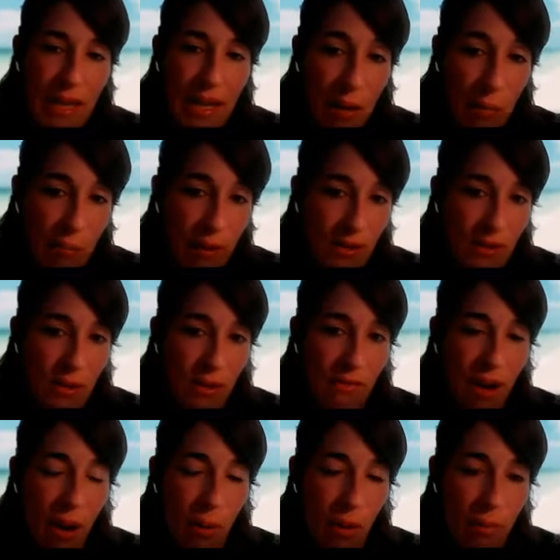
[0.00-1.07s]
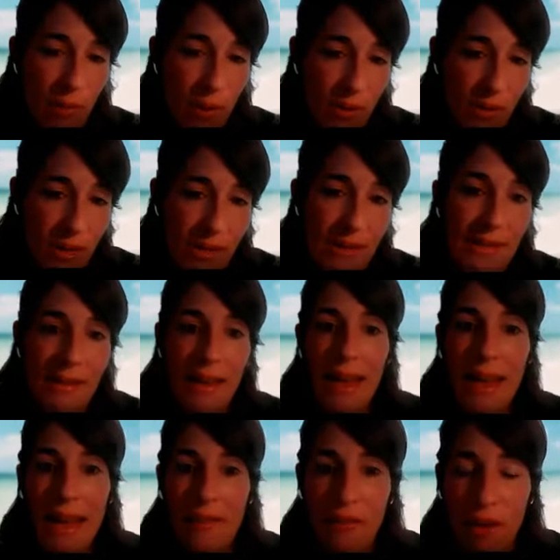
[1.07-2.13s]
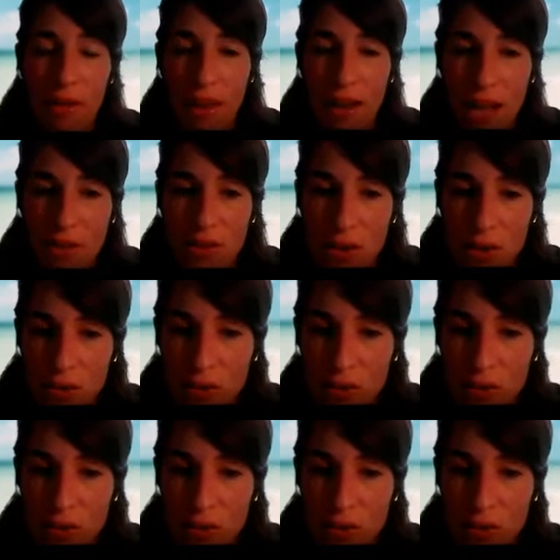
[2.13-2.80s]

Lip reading: impacts of our process for the land use